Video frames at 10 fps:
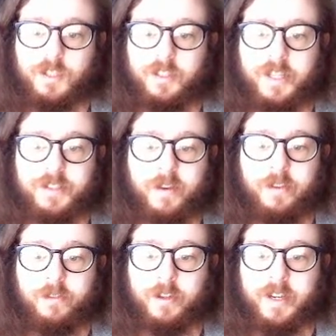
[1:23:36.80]
That's fine
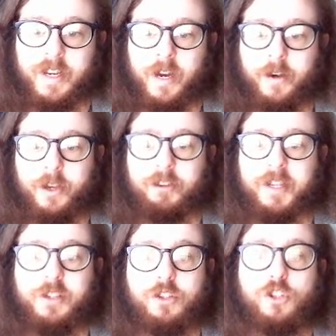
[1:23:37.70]
for right now. It
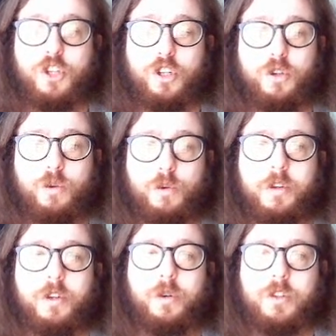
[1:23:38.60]
creates two
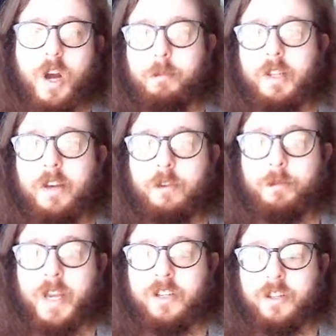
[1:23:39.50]
new top level
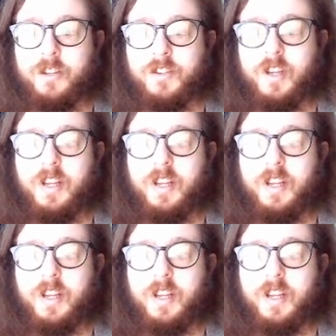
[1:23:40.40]
pages,